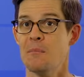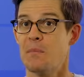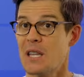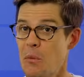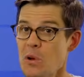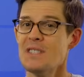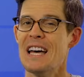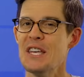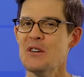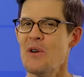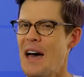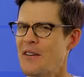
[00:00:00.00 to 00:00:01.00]
but they won't tell
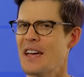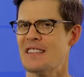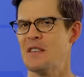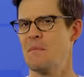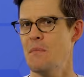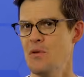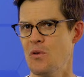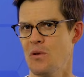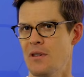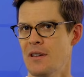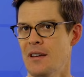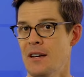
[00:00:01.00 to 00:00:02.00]
you how to get to the
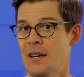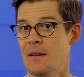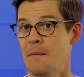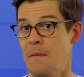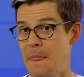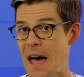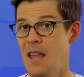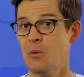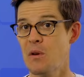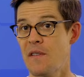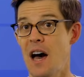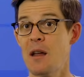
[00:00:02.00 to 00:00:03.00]
moon. Now that
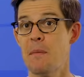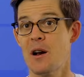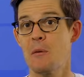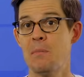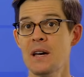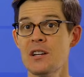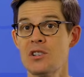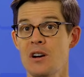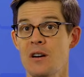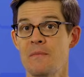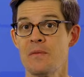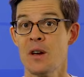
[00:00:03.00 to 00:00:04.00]
we've got a better
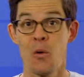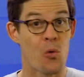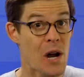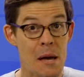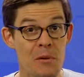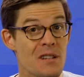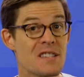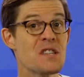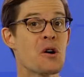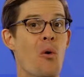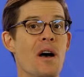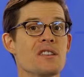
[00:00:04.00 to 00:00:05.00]
picture, we're able to
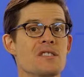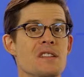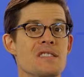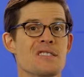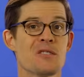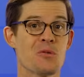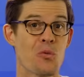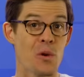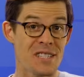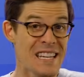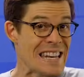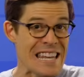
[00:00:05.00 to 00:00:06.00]
see questions
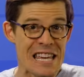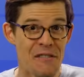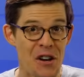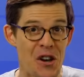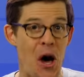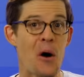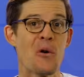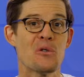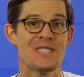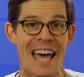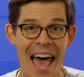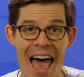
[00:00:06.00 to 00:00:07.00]
we didn't even know
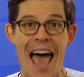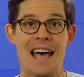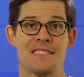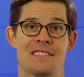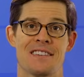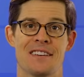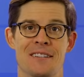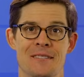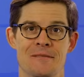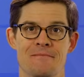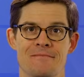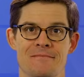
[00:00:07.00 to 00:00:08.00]
to ask.
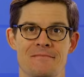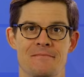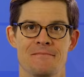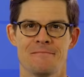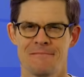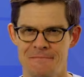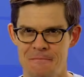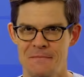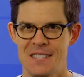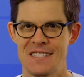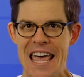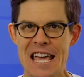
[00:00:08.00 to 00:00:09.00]

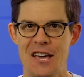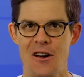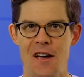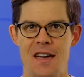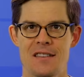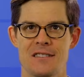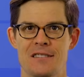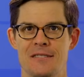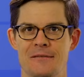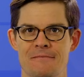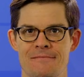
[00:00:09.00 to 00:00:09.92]
Stay curious.